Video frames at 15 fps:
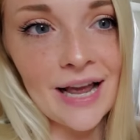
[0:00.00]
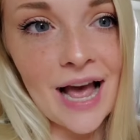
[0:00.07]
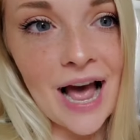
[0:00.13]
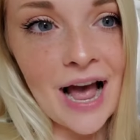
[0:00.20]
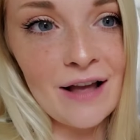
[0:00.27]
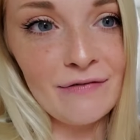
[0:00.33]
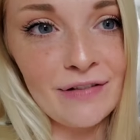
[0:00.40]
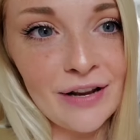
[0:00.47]

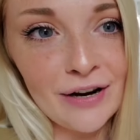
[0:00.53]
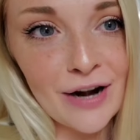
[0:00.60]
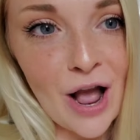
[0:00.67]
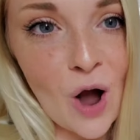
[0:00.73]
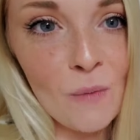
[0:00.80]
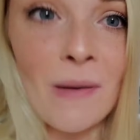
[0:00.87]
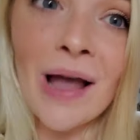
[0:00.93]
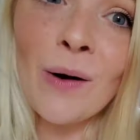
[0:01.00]
I figured
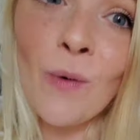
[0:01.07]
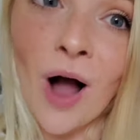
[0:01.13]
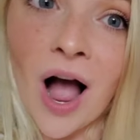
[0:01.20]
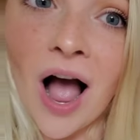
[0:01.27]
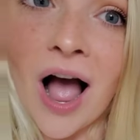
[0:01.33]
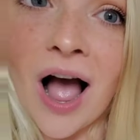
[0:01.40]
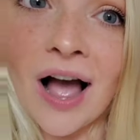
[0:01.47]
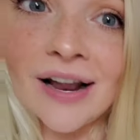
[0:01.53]
out my
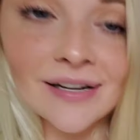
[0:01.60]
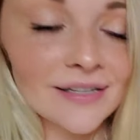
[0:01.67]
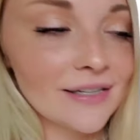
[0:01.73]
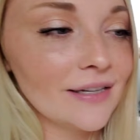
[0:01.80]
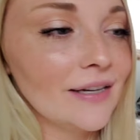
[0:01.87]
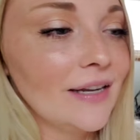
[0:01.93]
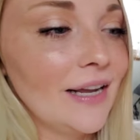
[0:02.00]
wand.